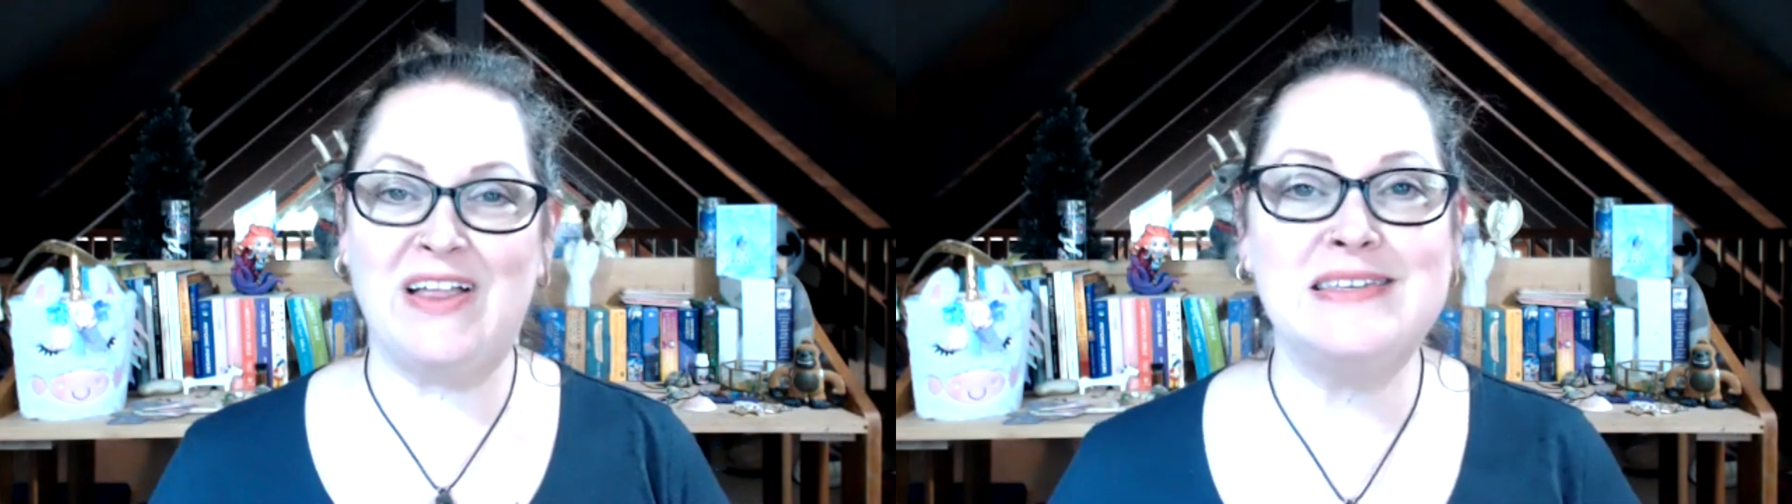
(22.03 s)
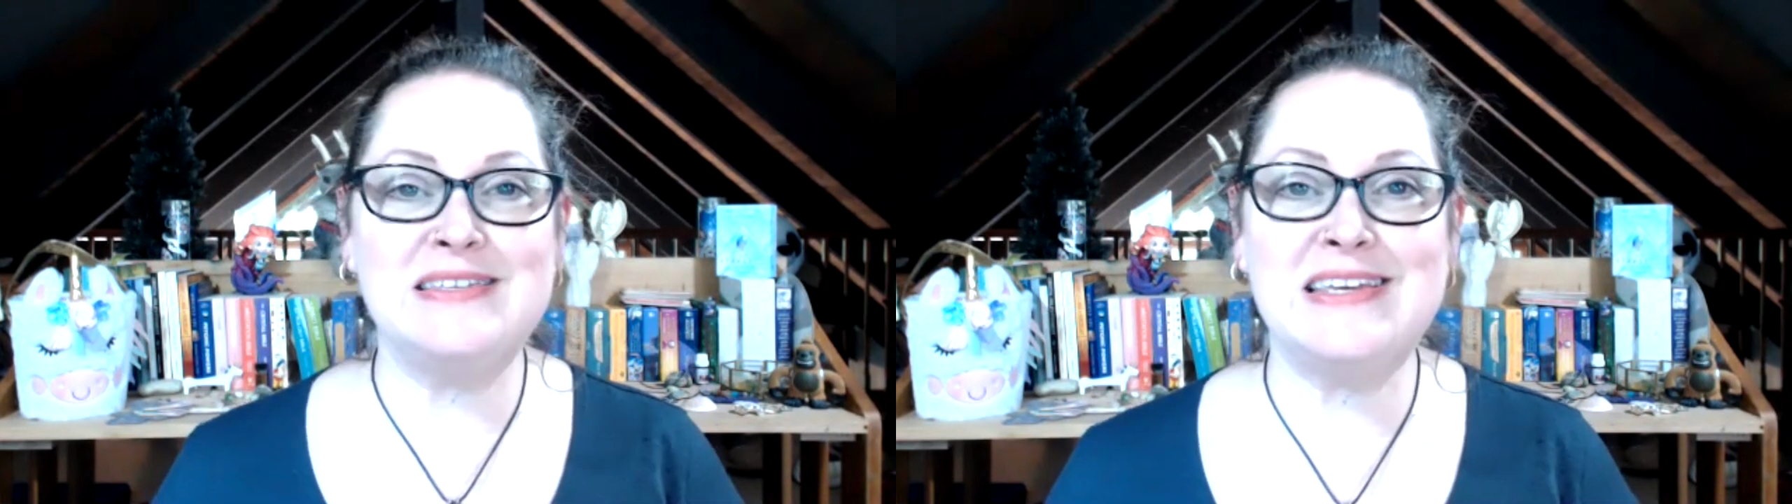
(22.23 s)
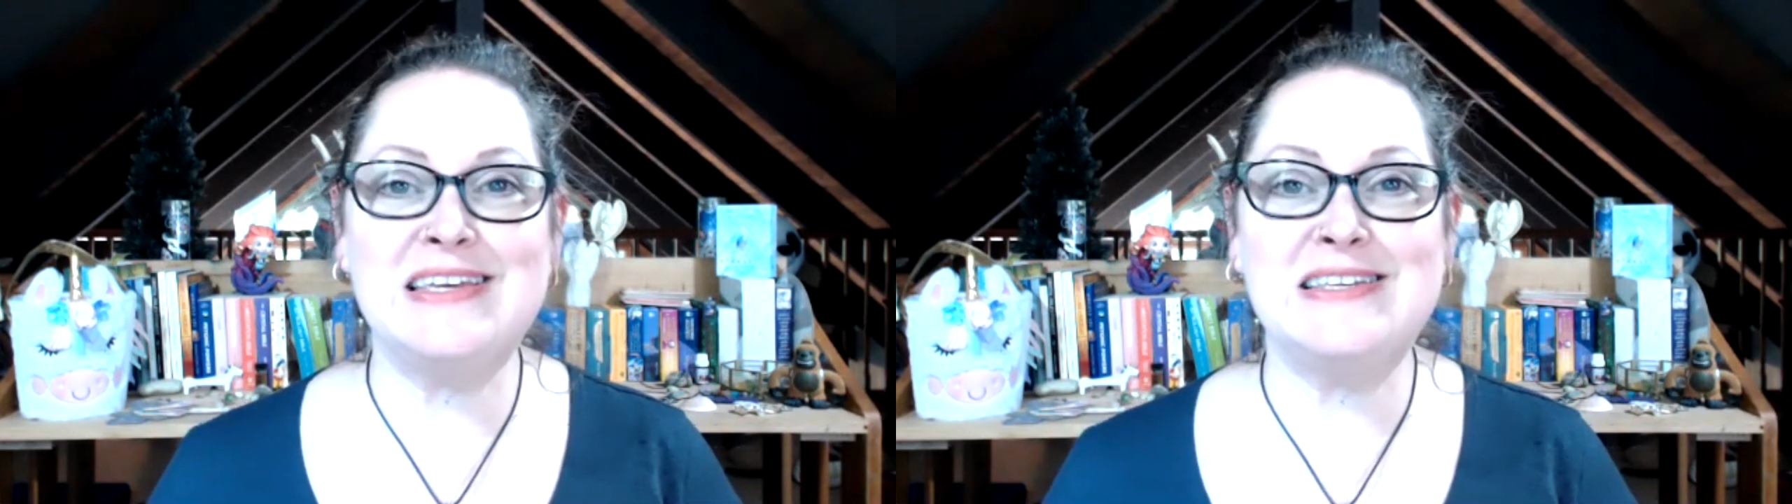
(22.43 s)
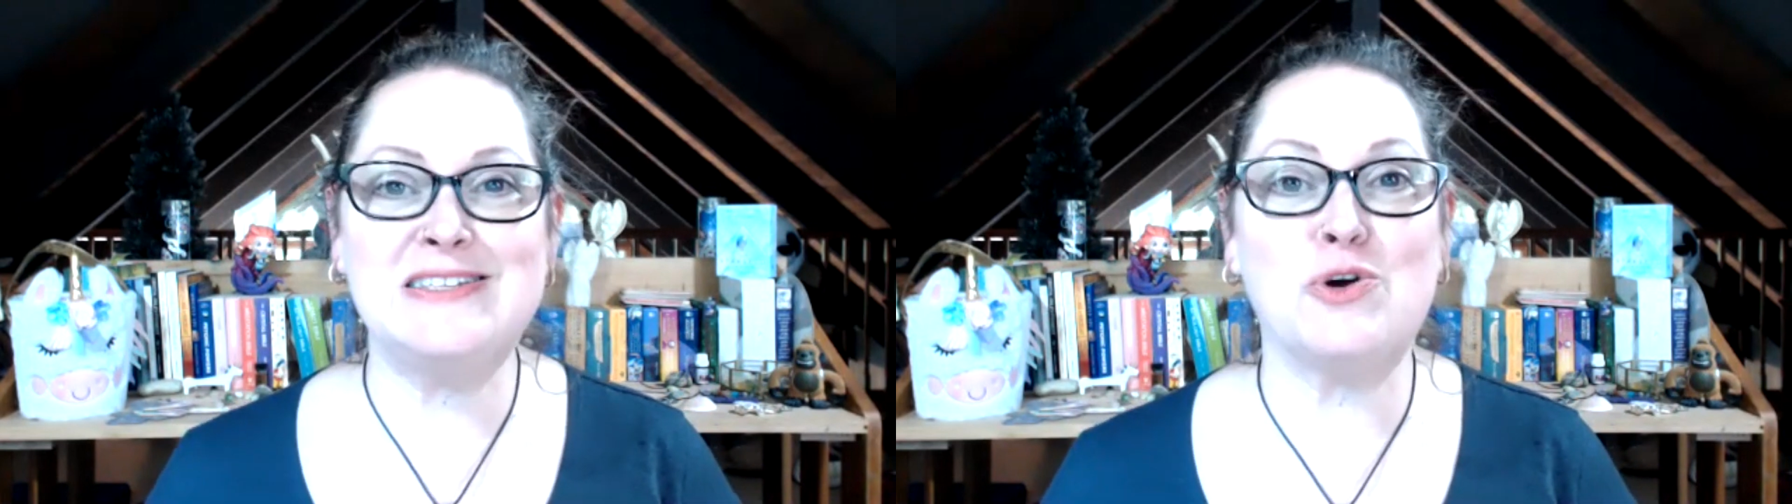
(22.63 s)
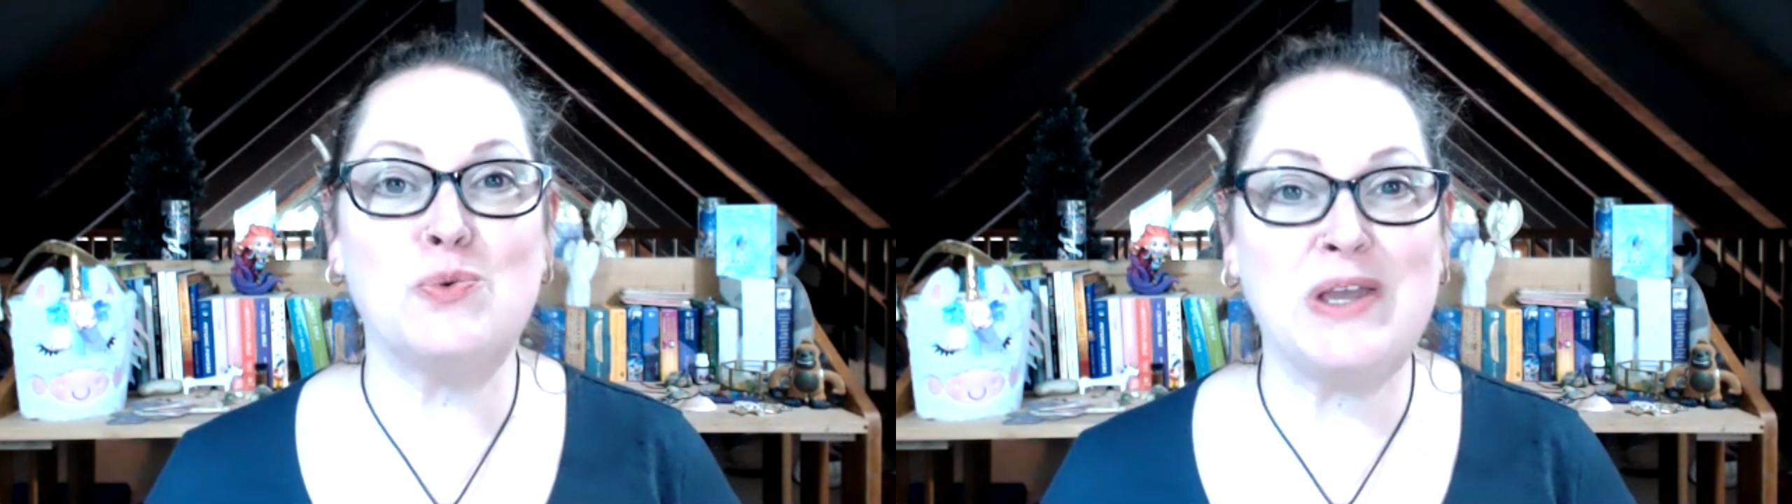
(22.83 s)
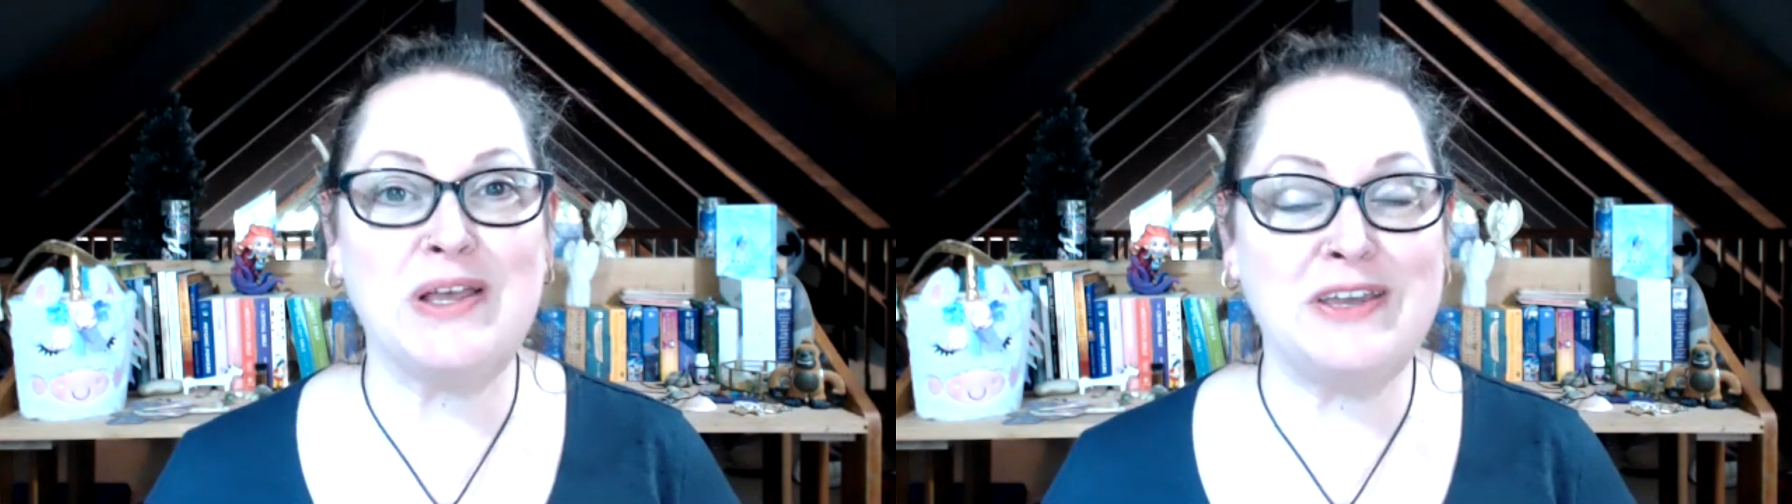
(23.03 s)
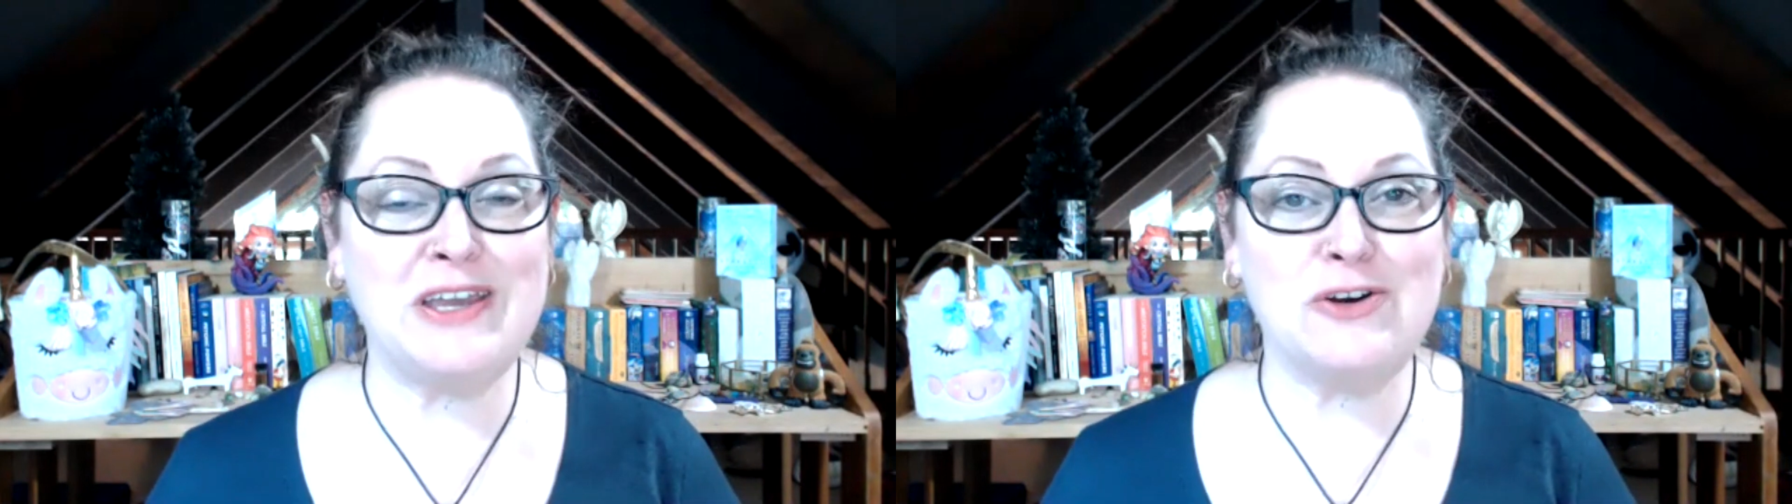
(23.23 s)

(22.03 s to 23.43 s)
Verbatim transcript: This is your weekly